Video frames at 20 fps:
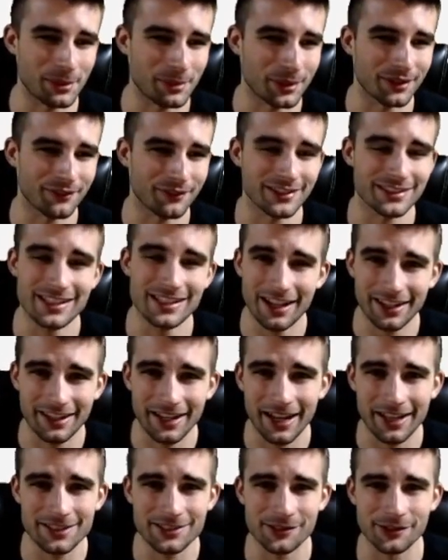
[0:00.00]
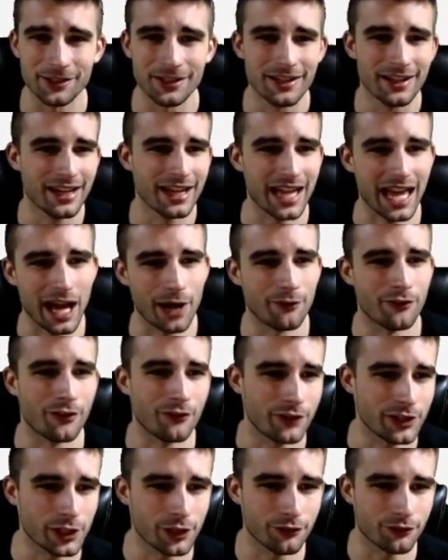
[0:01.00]
But if it's not canceled, I'll have a
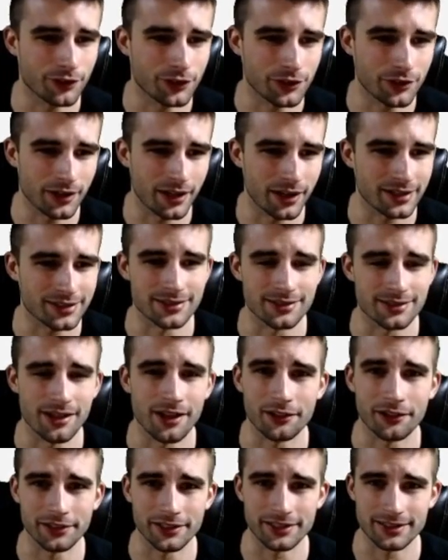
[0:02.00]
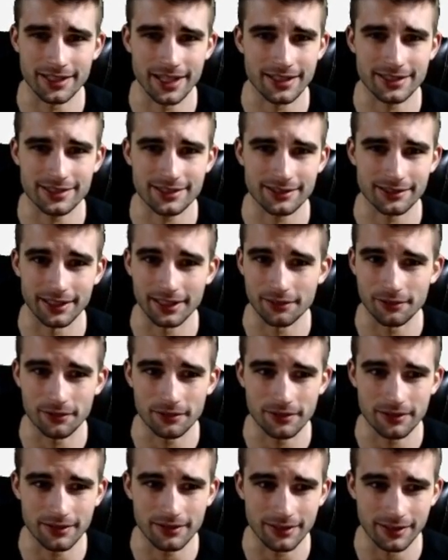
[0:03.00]
video for you guys, as ugly as that slate
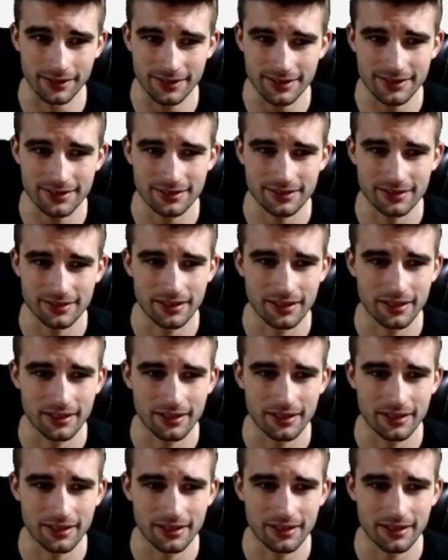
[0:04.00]
is.